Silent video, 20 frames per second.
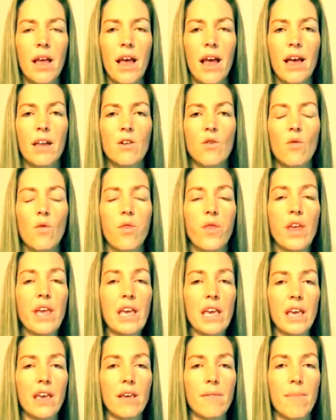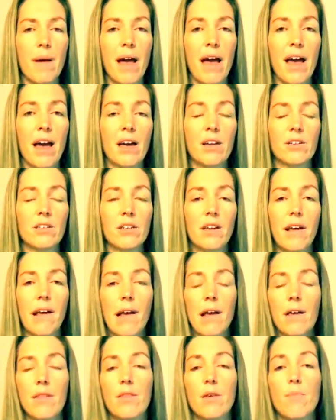And you're thinking about
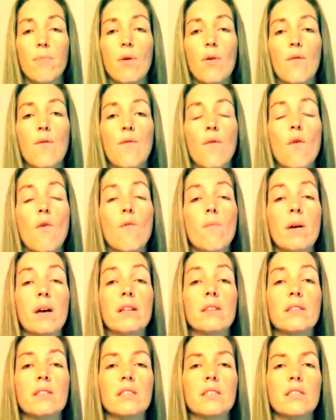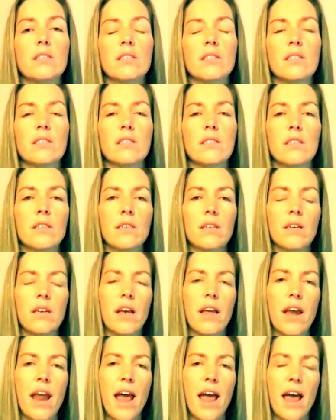the performance
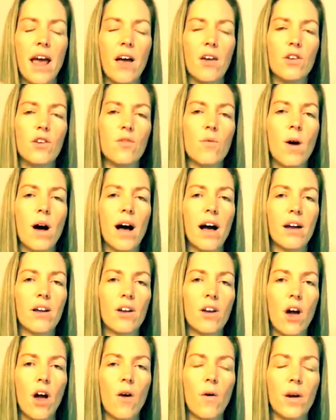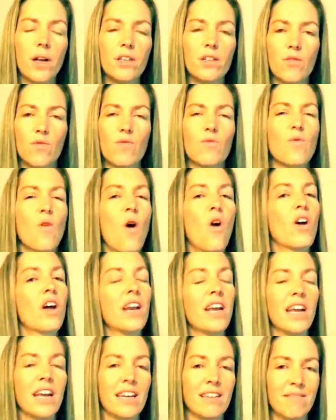and how you are going to rock it
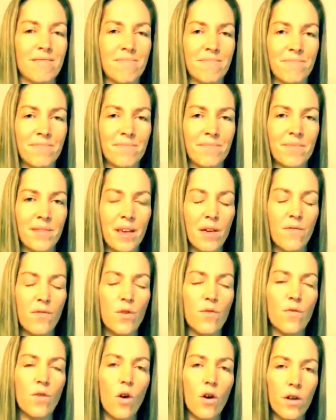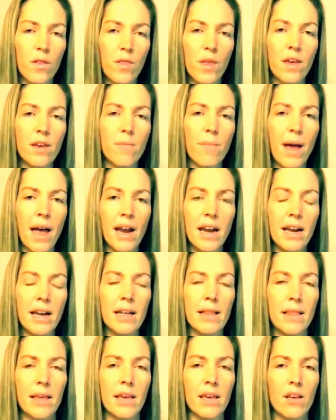in. If you've got to think about
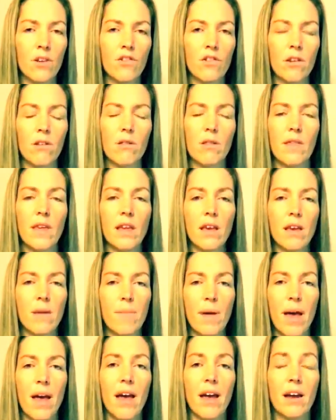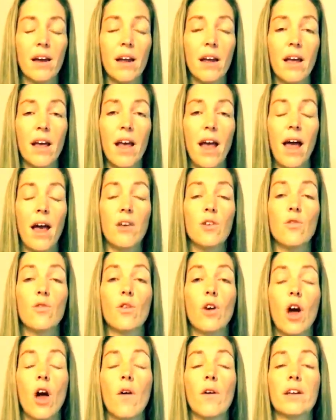anything, just think about how you're
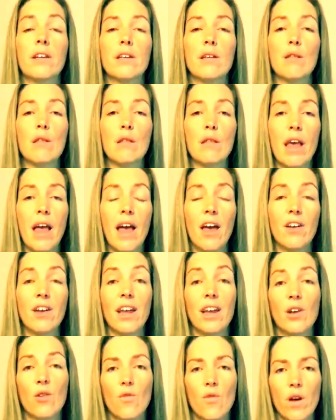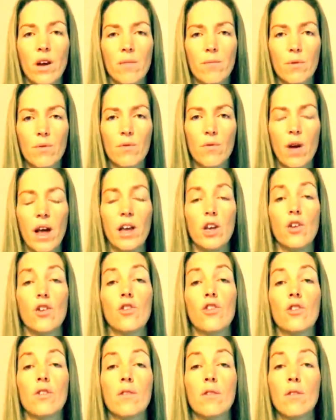going to sound incredible, and you
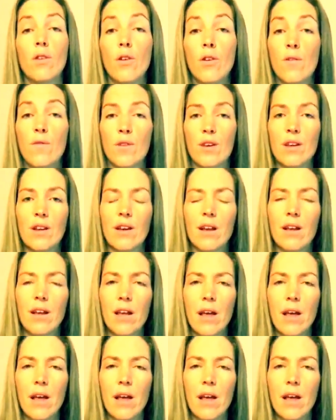deserve it